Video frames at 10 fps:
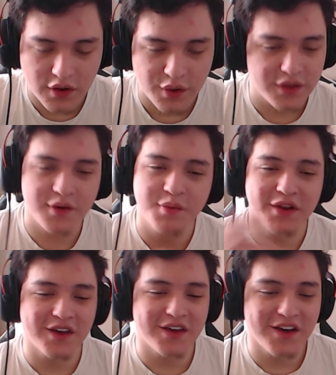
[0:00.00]
Yeah, but
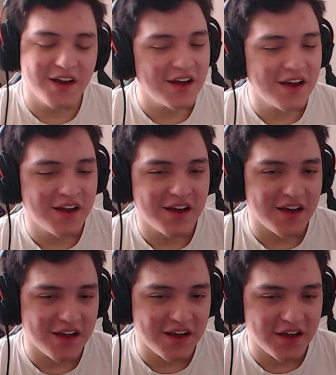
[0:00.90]
like,
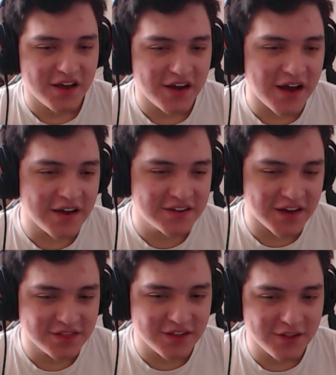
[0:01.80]
I
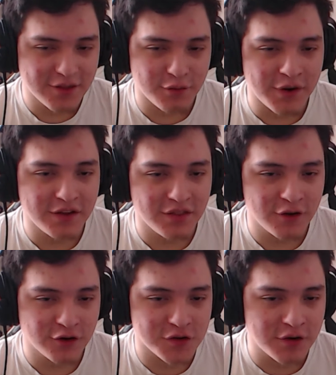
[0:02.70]
get this, right? They're
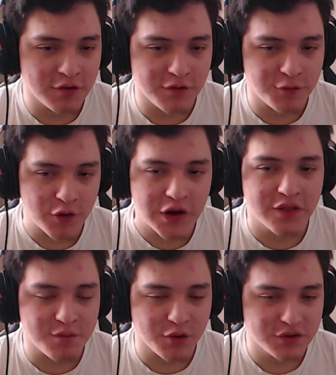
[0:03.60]
trying to avoid the
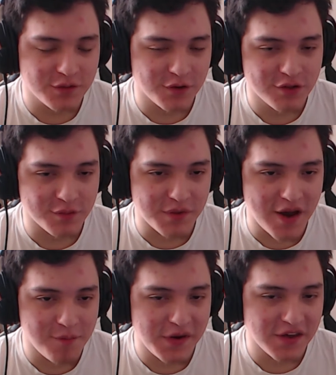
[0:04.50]
multiverse from
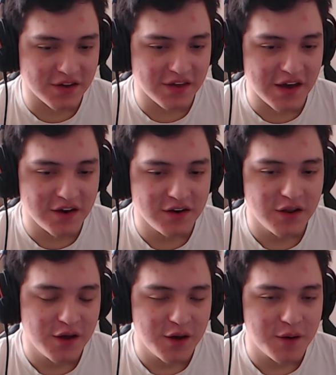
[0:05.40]
happening again,
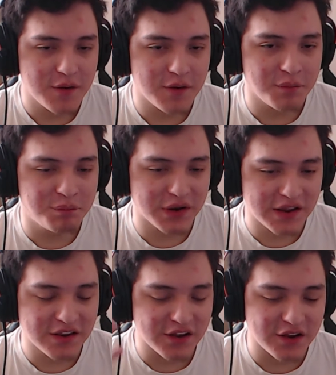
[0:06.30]
but
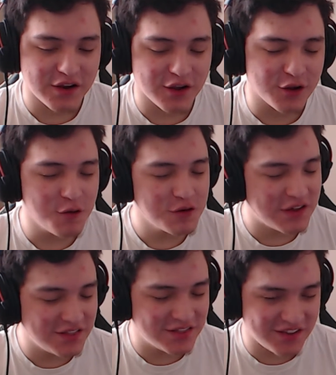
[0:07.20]
like
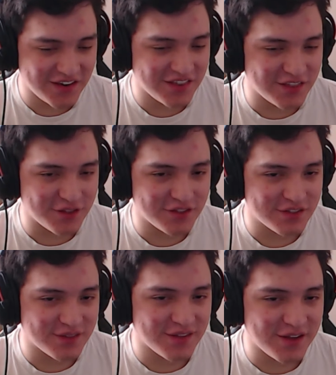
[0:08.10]
Loki
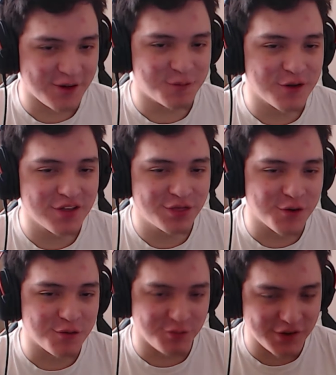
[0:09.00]
wasn't the
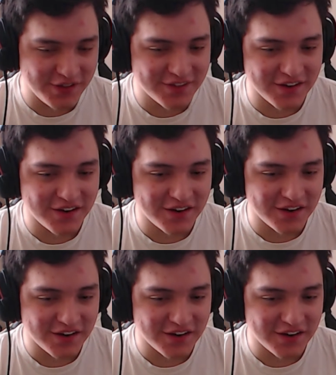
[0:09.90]
reason